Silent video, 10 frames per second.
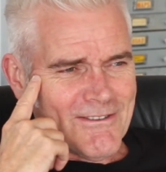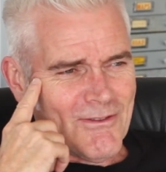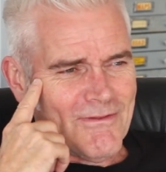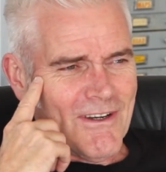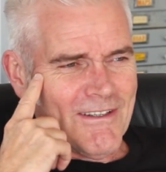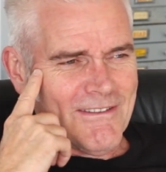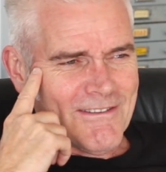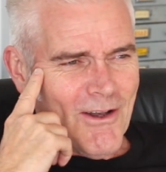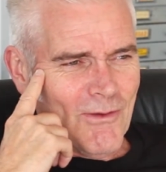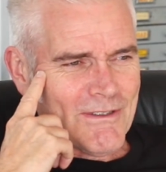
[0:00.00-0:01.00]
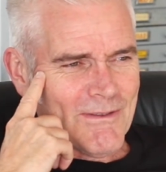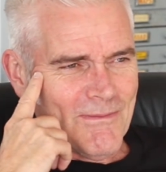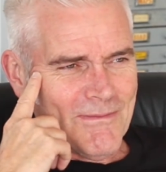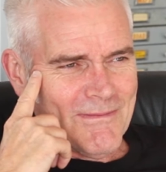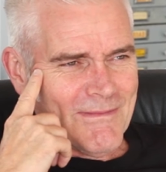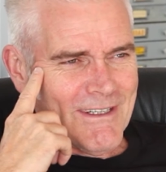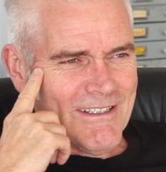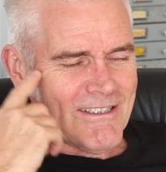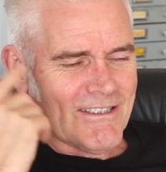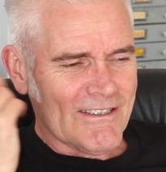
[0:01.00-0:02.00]
good fun, wholesome, and
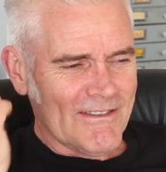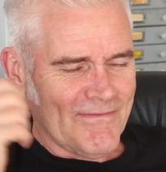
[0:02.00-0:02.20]
it's